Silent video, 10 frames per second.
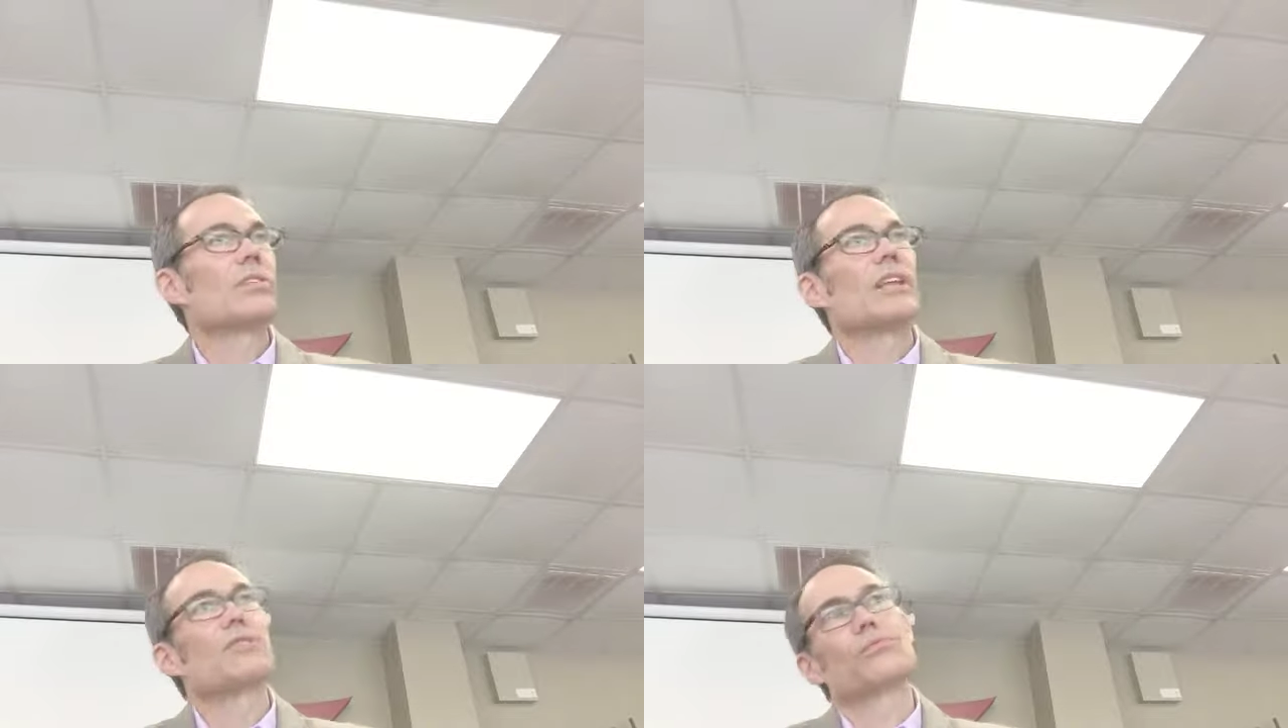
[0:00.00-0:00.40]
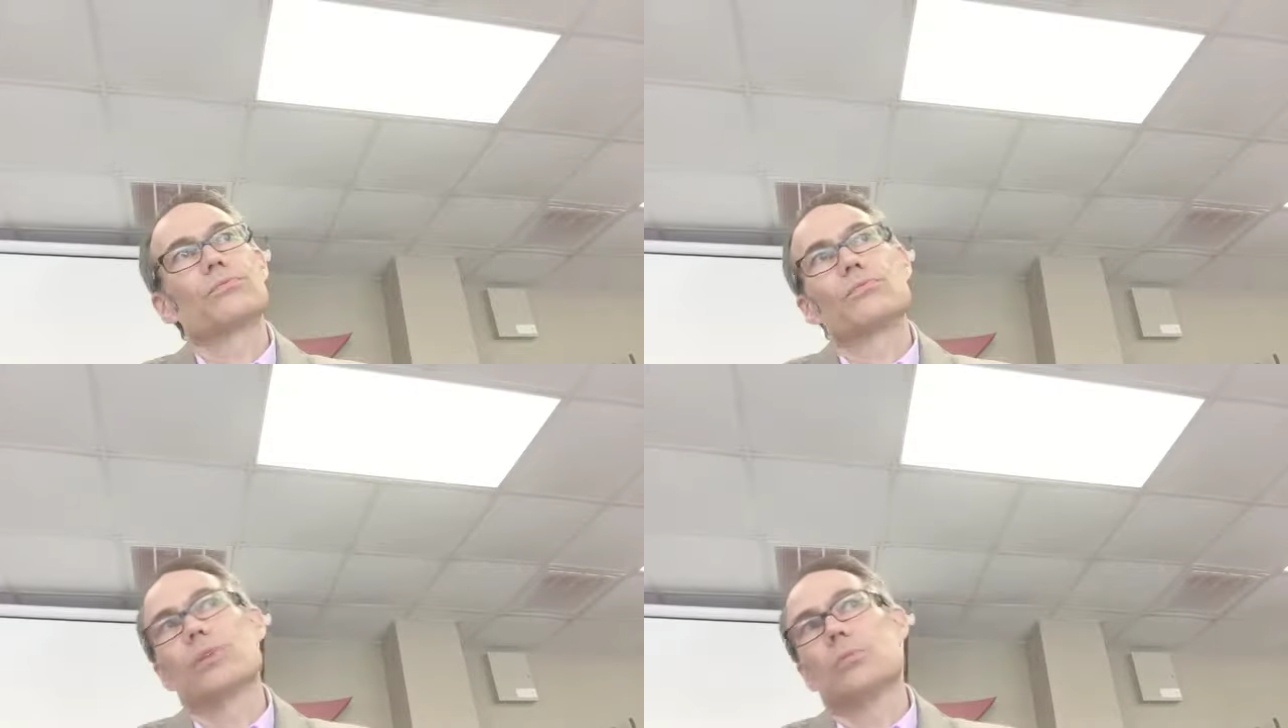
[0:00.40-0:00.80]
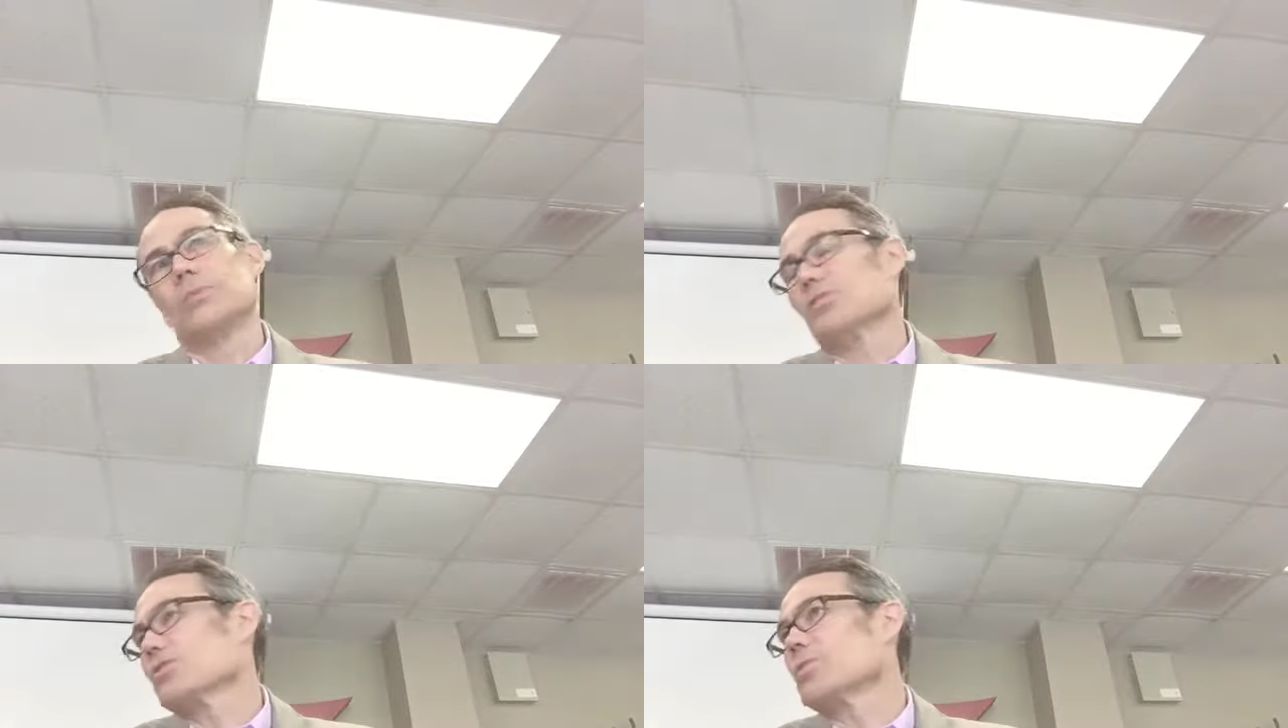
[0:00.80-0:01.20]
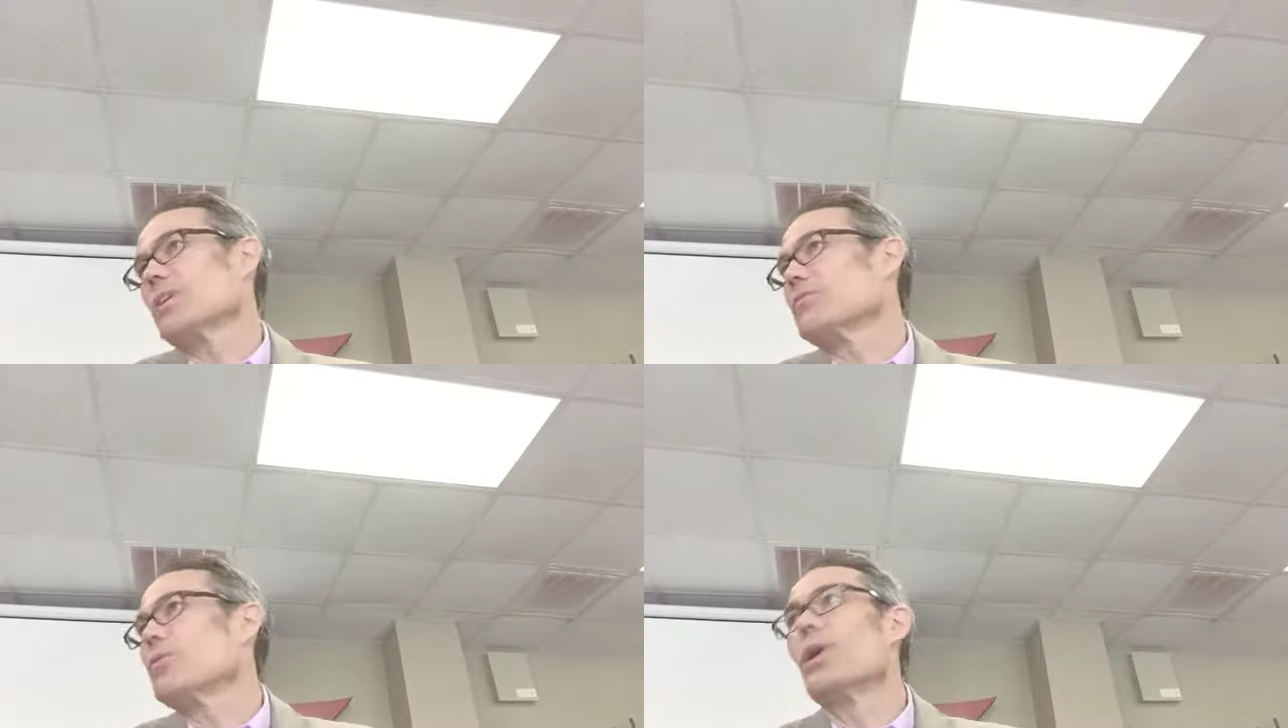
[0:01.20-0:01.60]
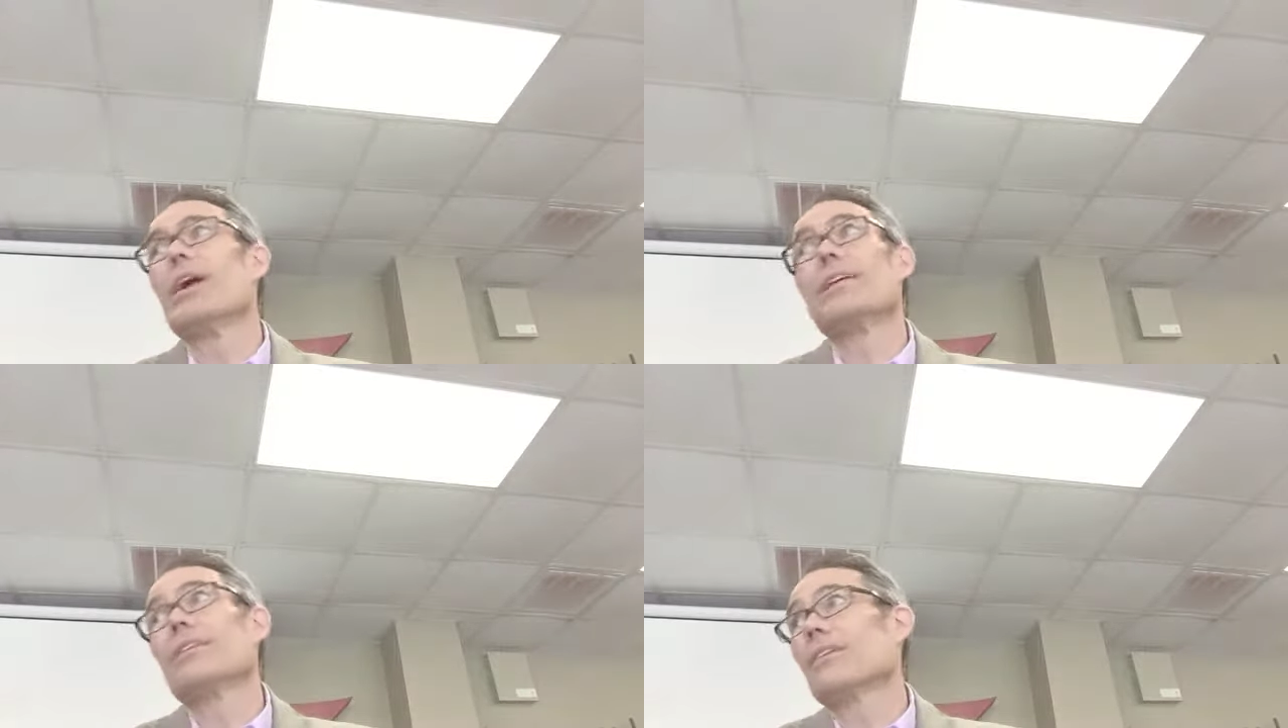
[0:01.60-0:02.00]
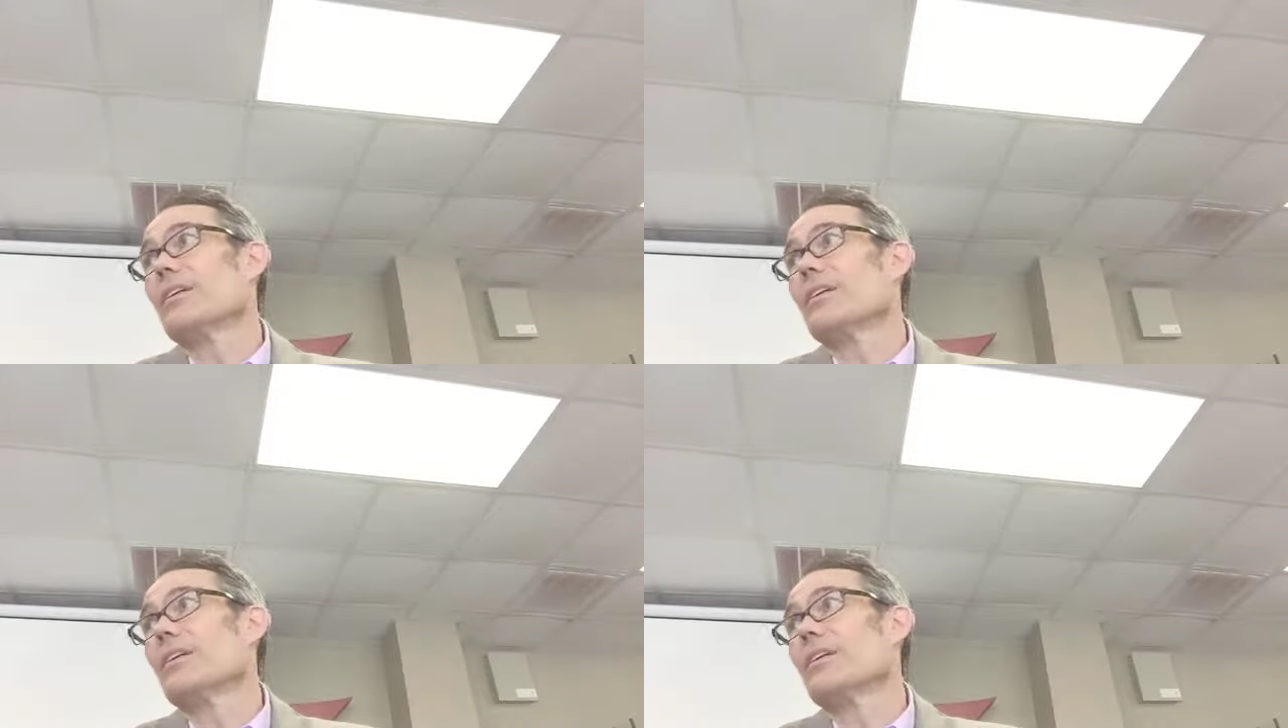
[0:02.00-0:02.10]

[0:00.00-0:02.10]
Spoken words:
That's Romans 12:1.